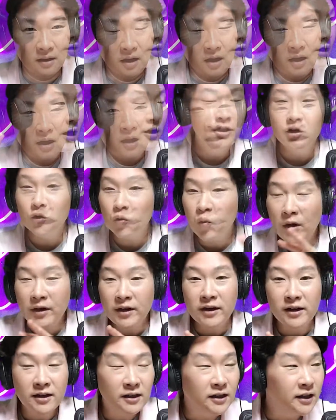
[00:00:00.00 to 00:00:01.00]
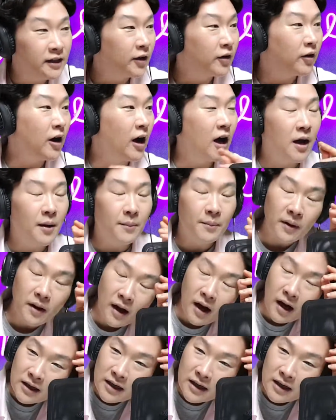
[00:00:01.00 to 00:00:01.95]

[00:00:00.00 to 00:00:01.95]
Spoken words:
Now, I just wanted to clear up a